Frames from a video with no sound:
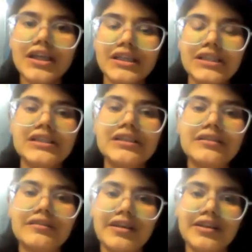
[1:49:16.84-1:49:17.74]

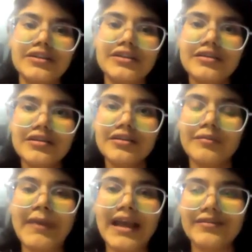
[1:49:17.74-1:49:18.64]
in
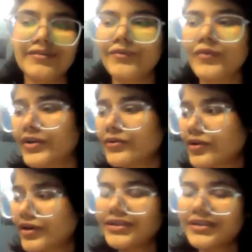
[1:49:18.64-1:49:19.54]
the what do you
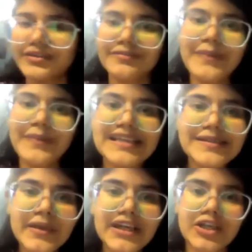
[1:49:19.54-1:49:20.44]
call, the
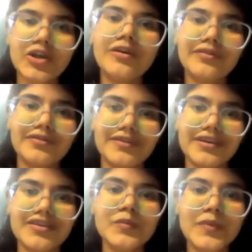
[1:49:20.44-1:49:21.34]
basement of
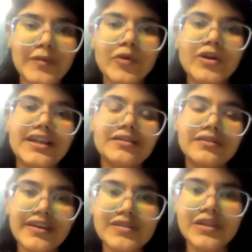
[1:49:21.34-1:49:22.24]
Supreme Court,
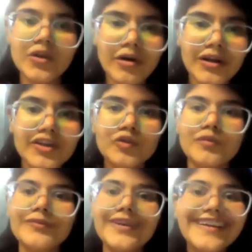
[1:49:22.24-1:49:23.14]
and there was a locker
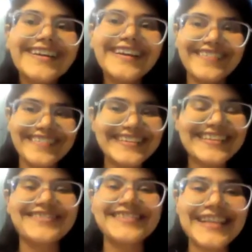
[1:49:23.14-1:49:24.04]
room where
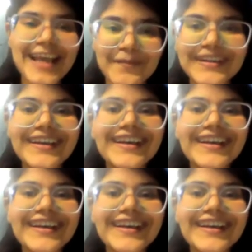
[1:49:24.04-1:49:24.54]
everything was kept.